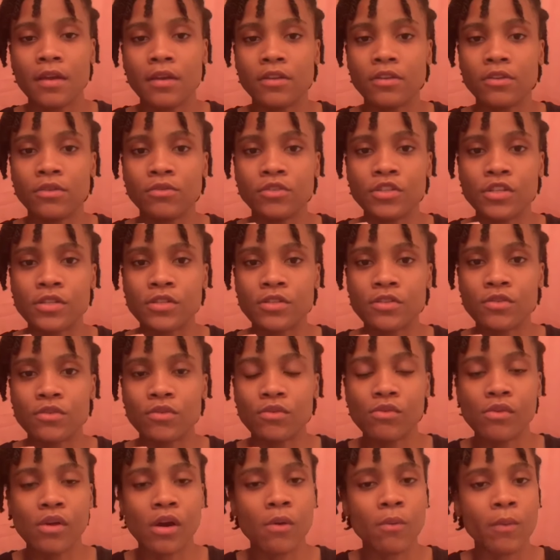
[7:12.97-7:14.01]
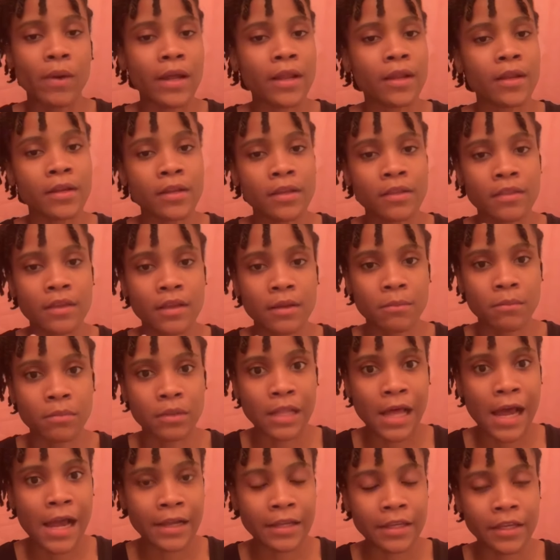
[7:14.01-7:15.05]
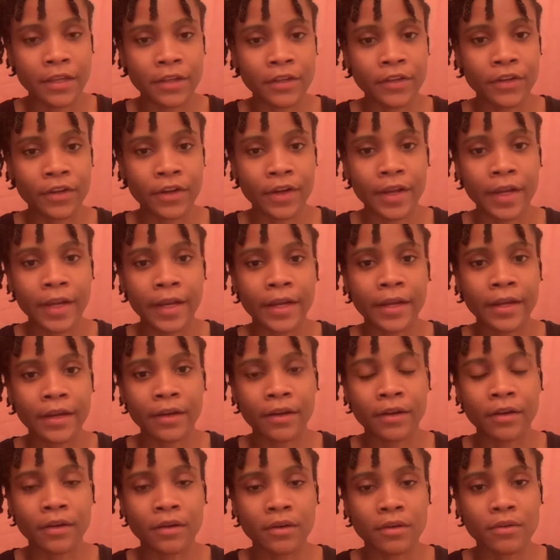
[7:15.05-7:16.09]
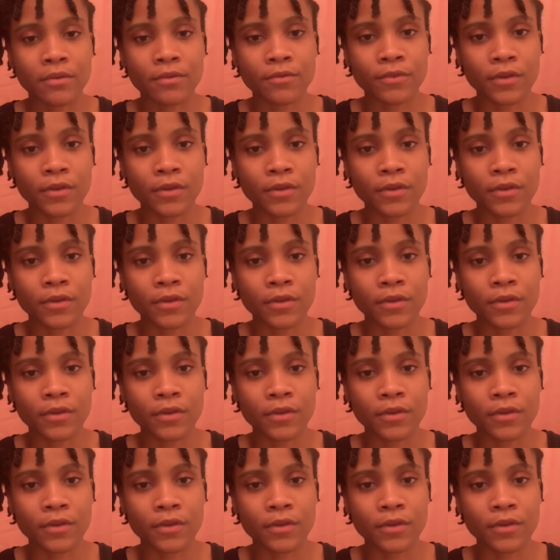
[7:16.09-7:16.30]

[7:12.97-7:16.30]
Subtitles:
you don't want anything blocking your hair